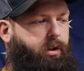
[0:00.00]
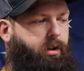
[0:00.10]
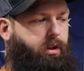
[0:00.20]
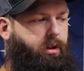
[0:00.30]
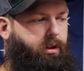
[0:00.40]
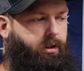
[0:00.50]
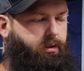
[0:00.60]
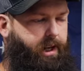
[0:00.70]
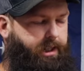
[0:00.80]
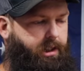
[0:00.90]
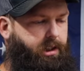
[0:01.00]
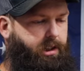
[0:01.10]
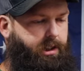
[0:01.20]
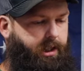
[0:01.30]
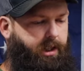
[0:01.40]
than the the
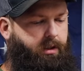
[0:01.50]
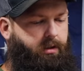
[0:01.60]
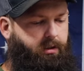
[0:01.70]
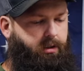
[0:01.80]
ratcheting style.